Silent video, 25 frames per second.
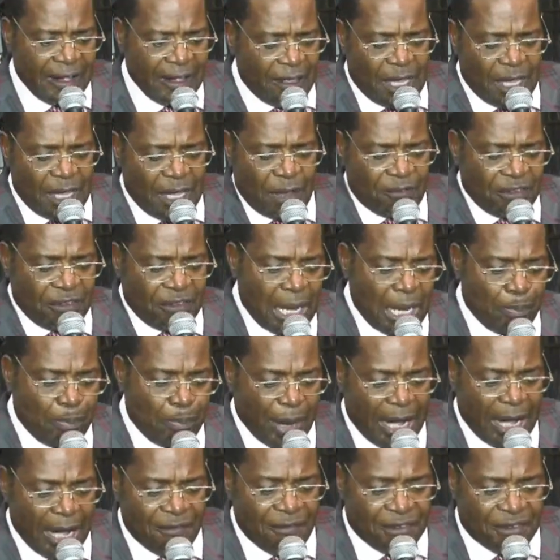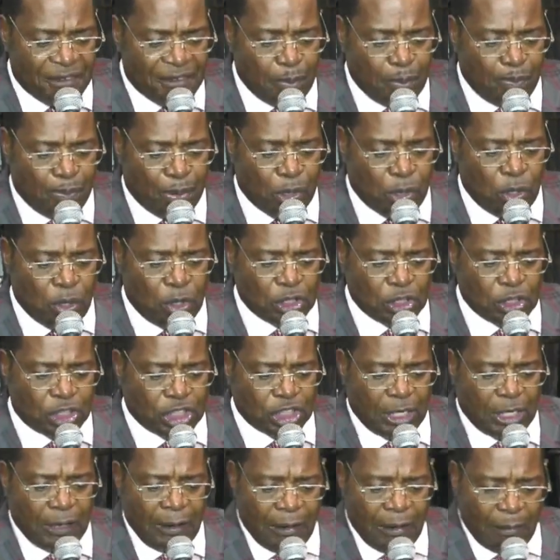even above reproach,
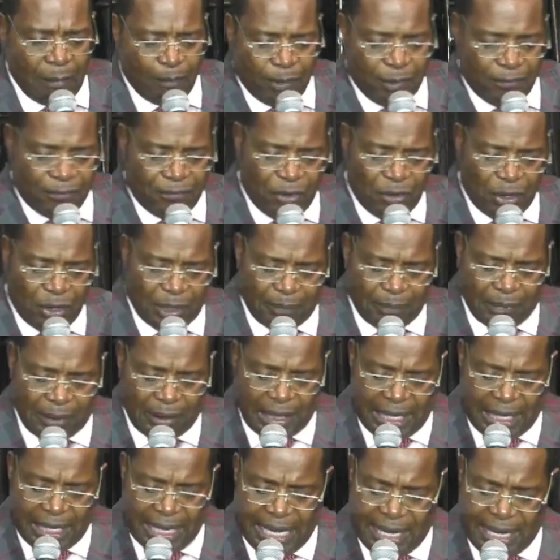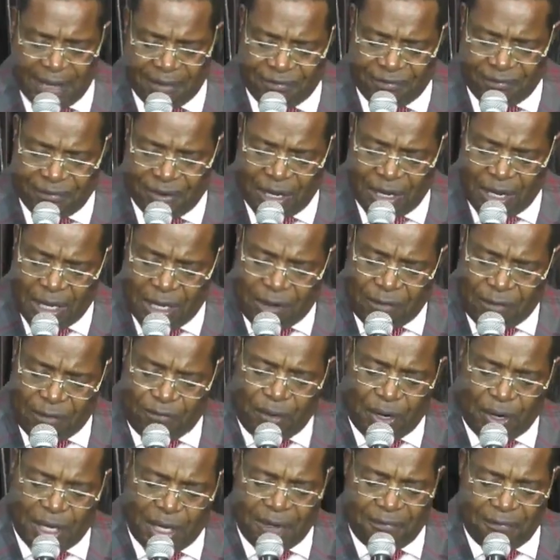before Him in love.
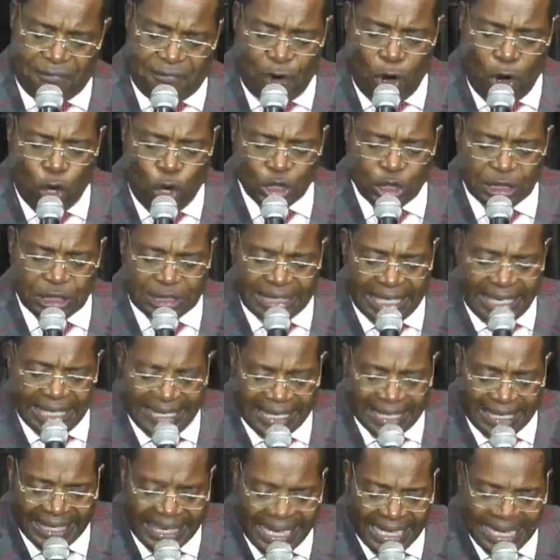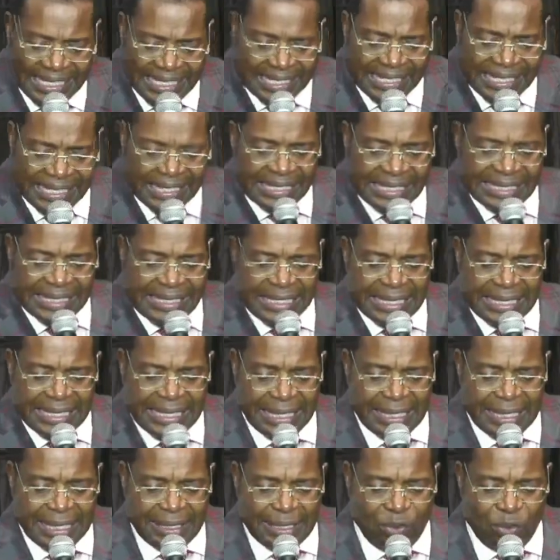For He foreordained us
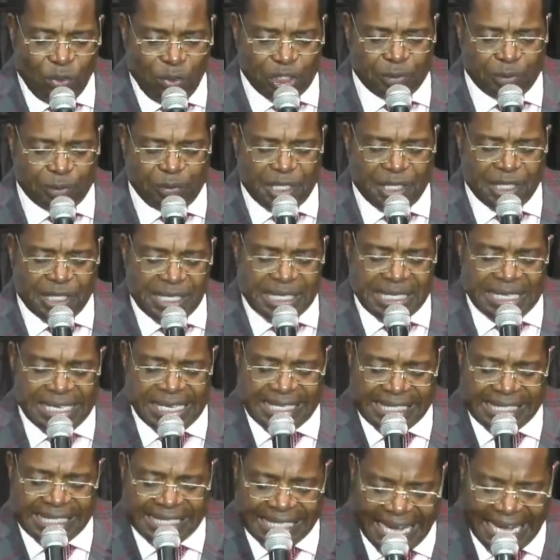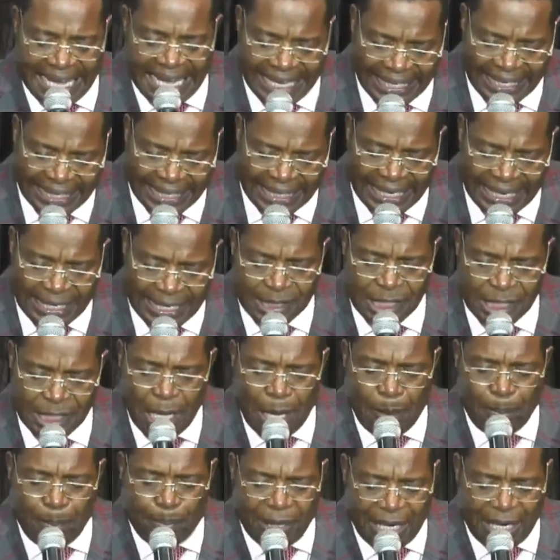which means destined us,
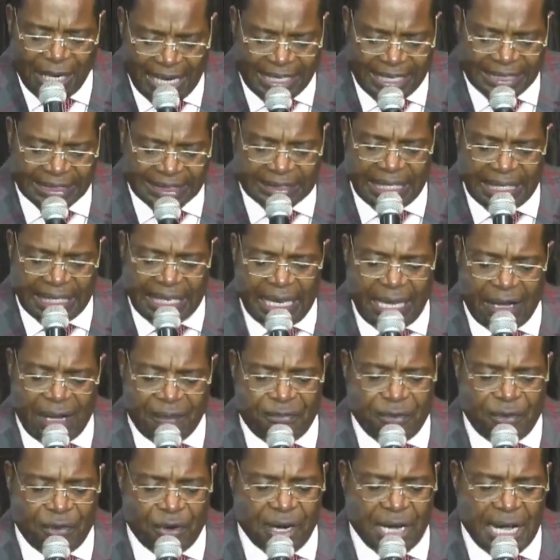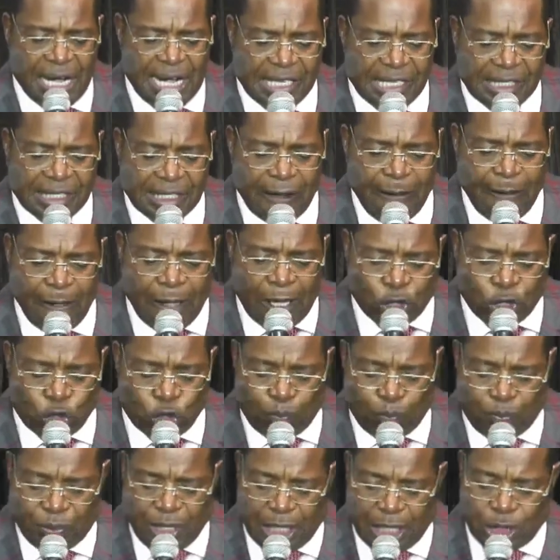planned in love for us to
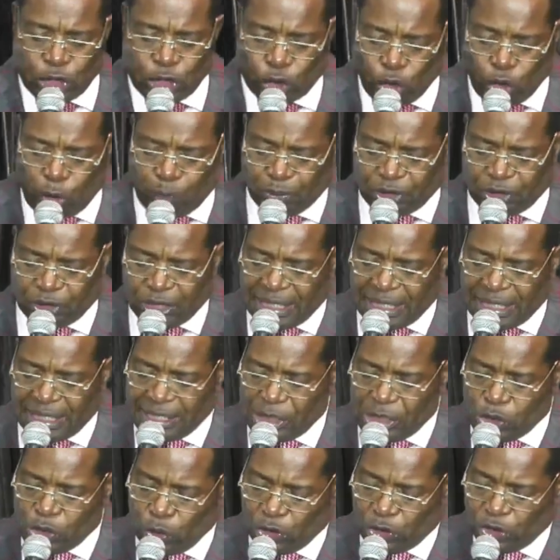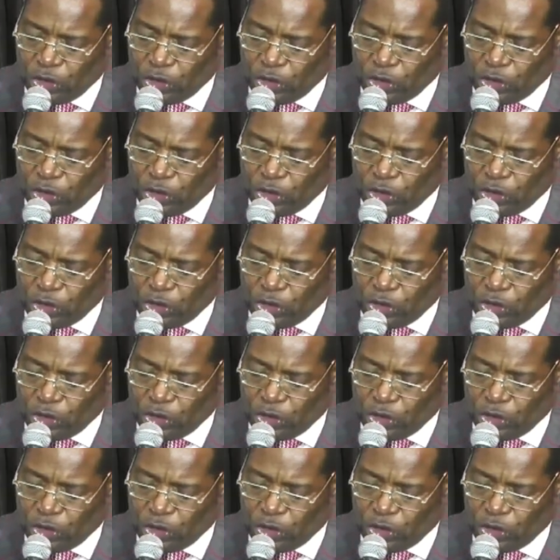be adopted as his own